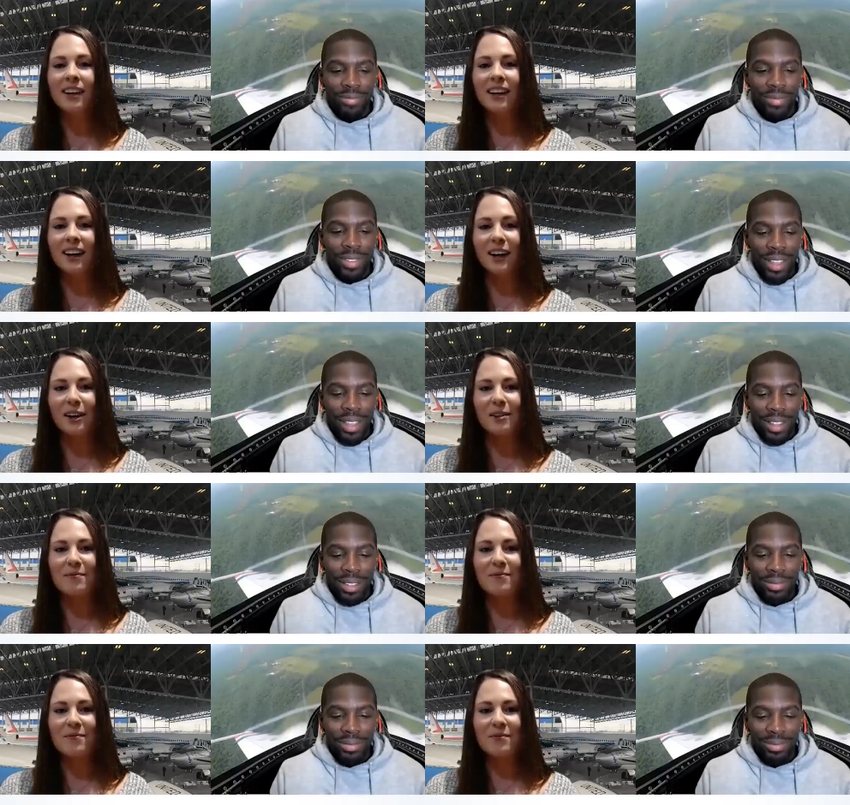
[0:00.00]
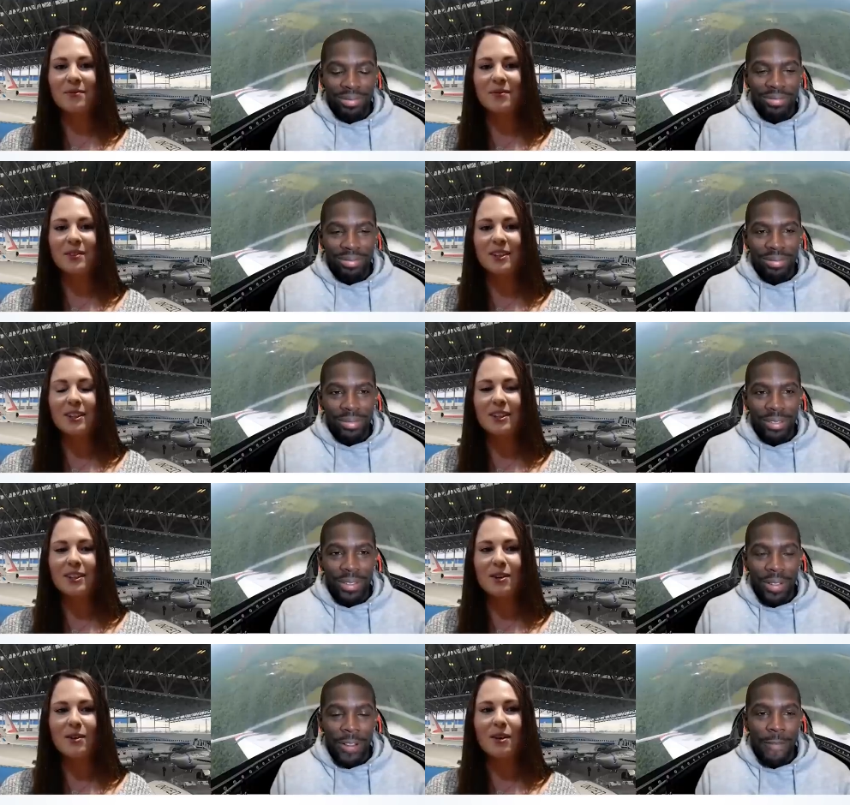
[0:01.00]
Speaker 1: Yeah. Um,
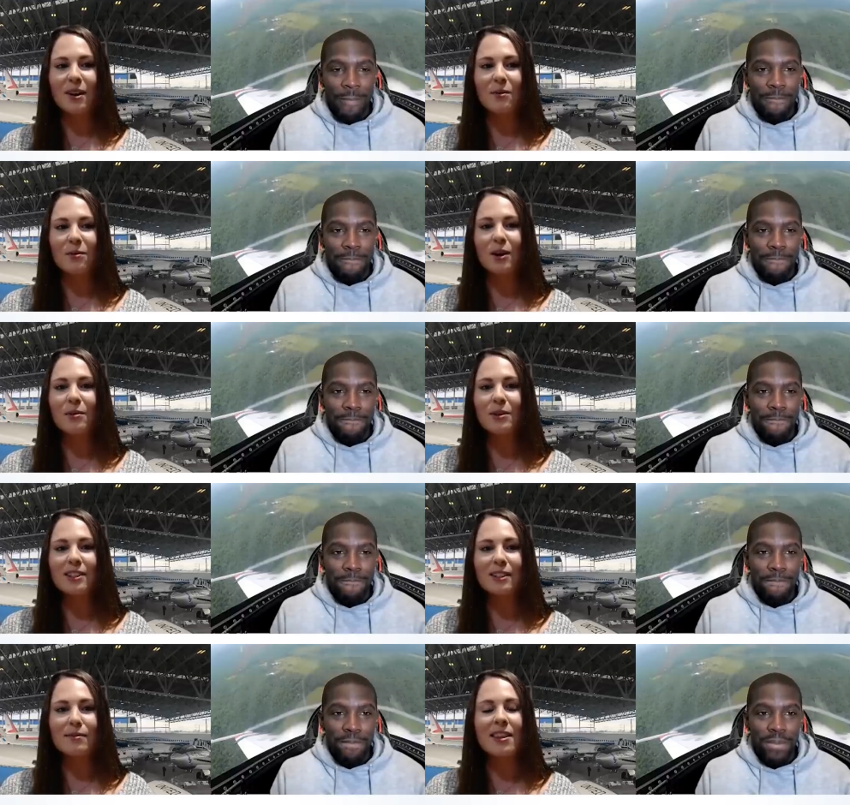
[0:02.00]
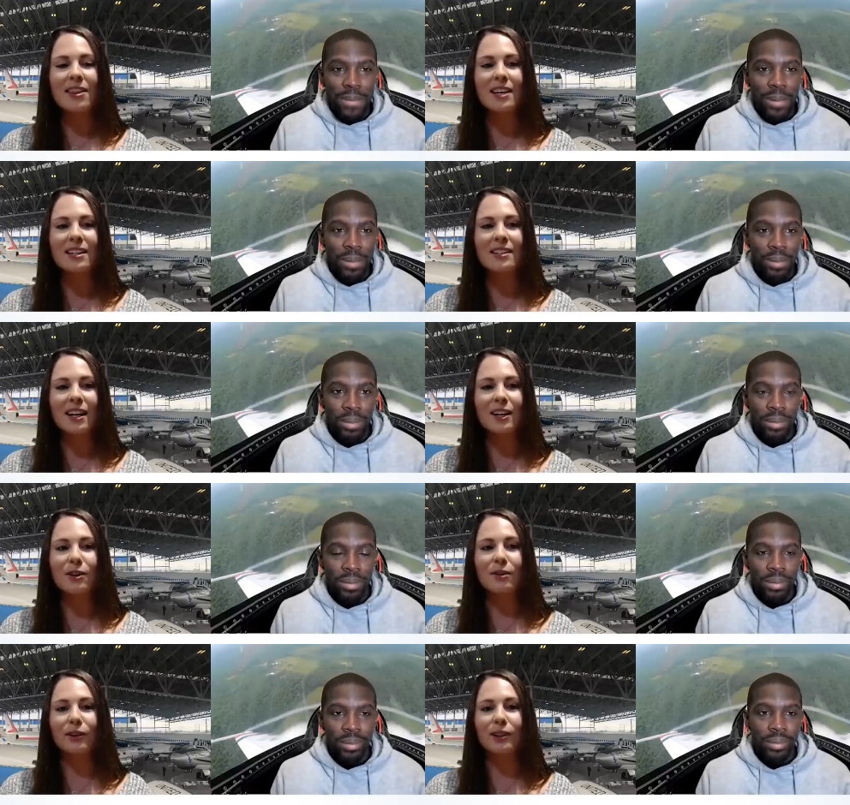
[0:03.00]
you know, what were some of the things that
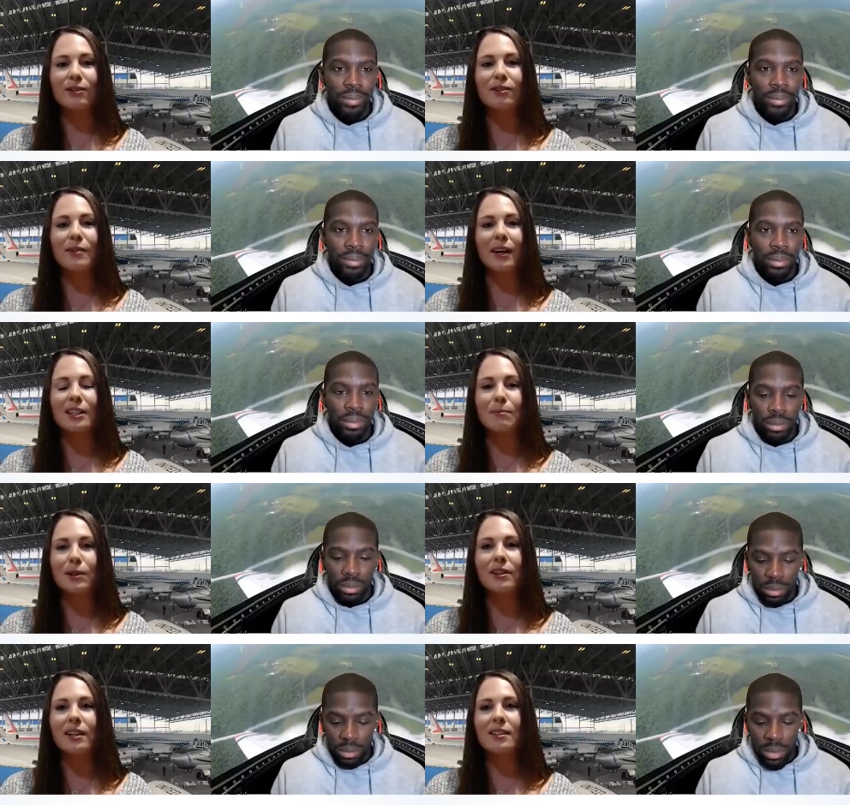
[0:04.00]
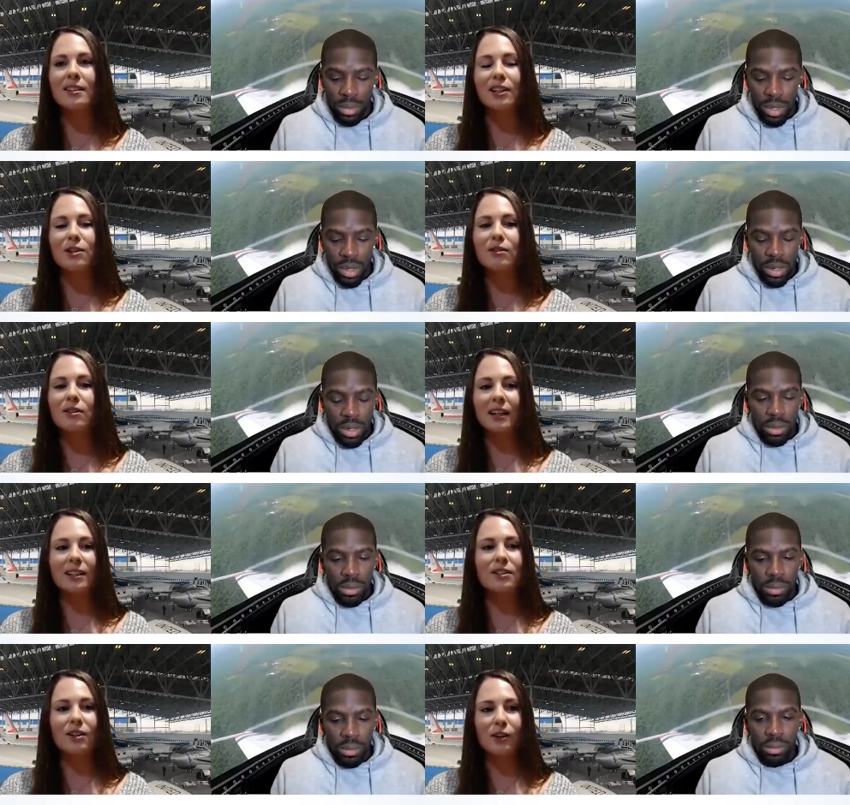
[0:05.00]
you learned from that experience that you kind
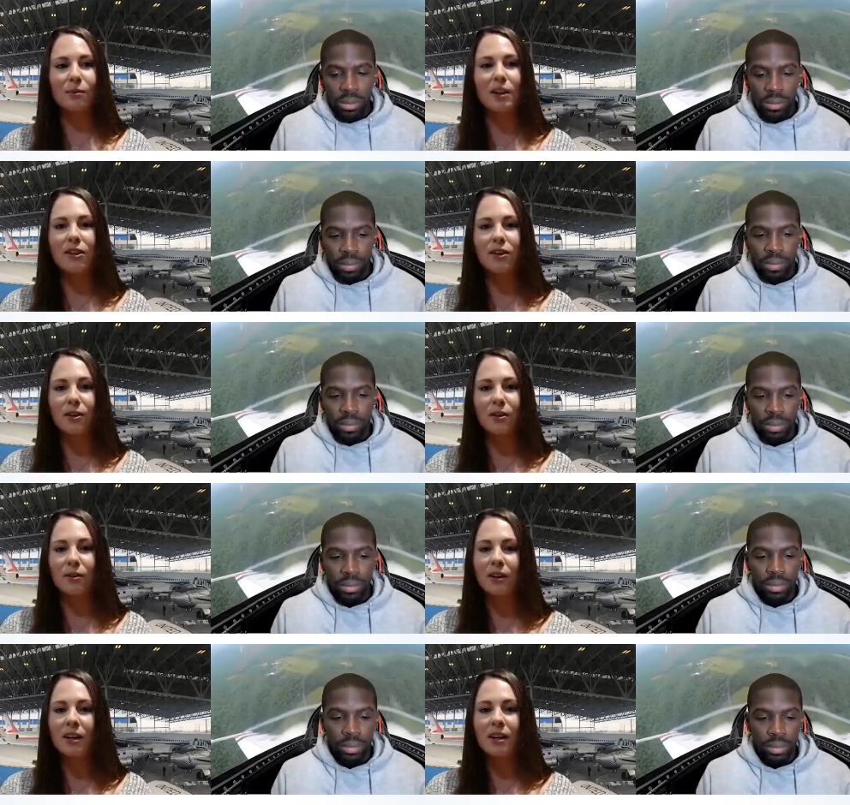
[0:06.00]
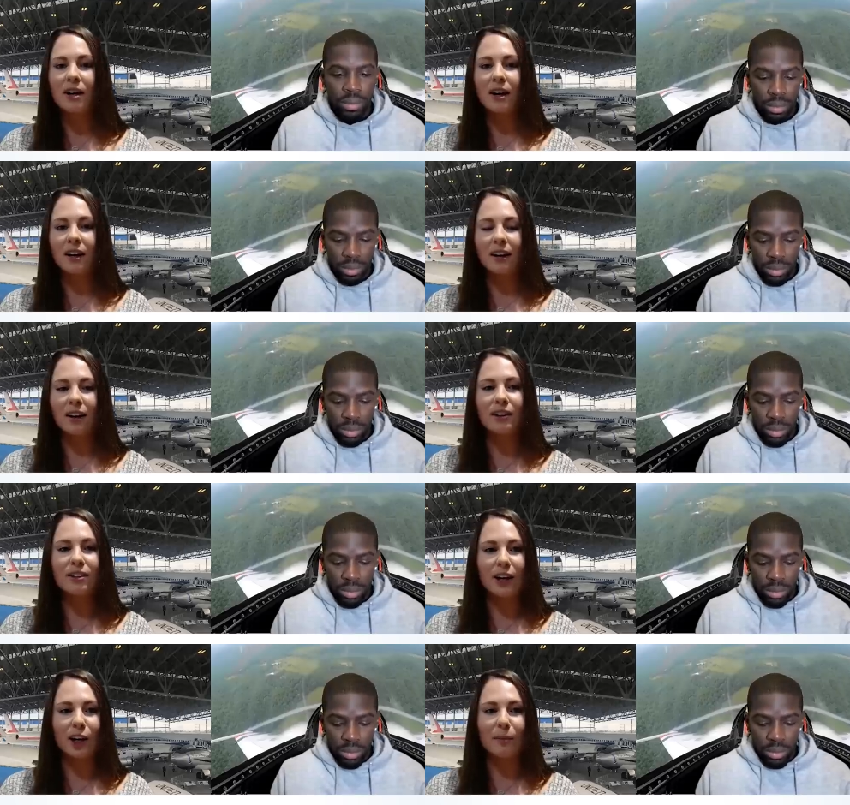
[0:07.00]
of took with you on
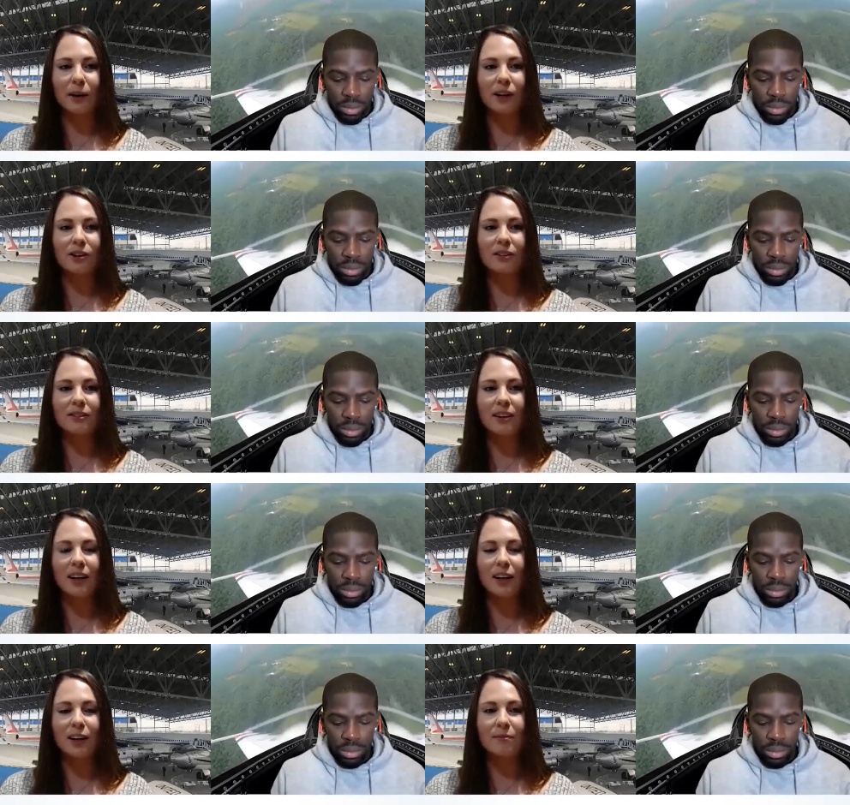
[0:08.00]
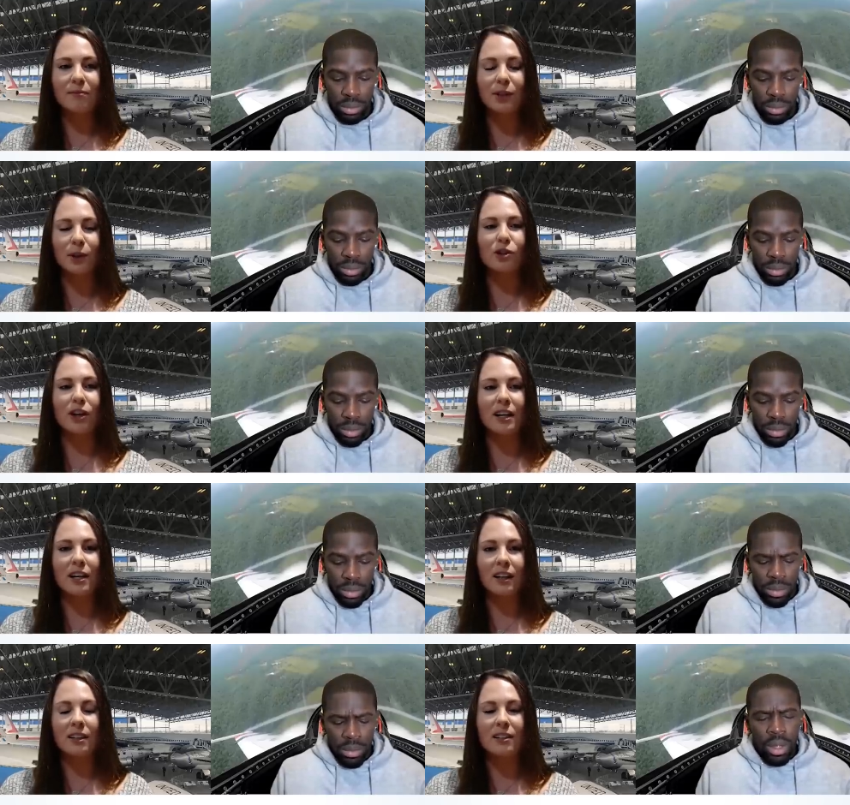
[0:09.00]
your aerobatic, um, you know,
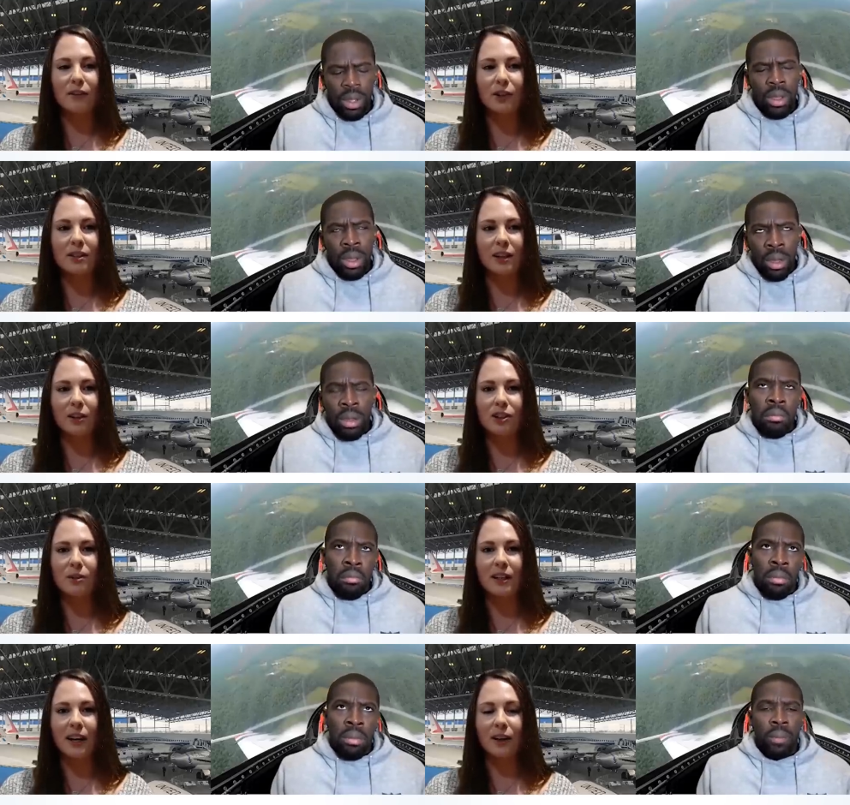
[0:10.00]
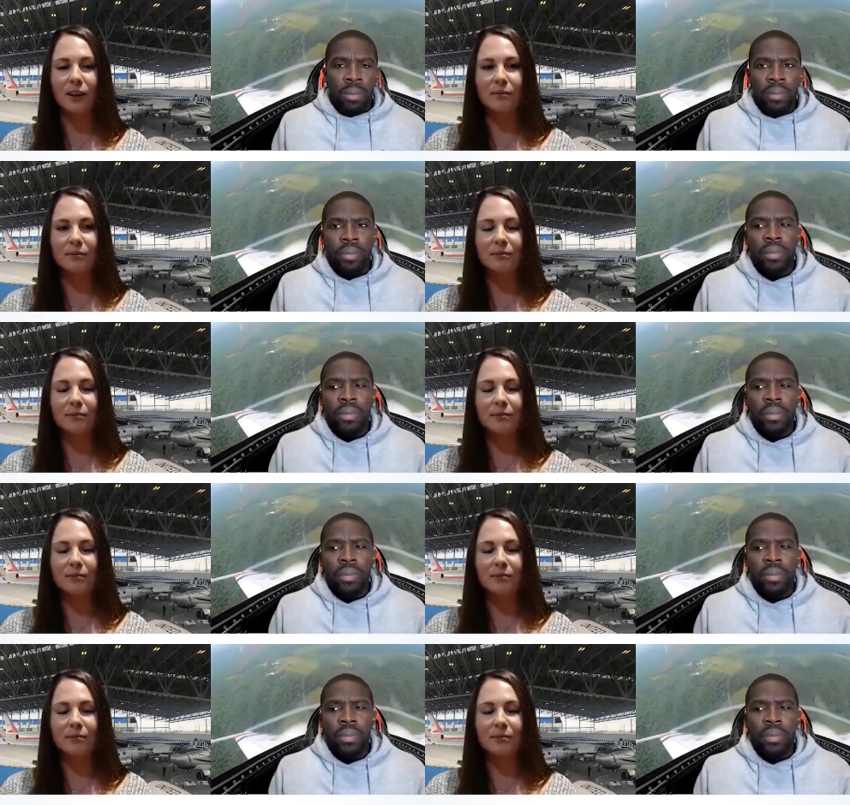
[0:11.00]
training and endeavors that you're doing now?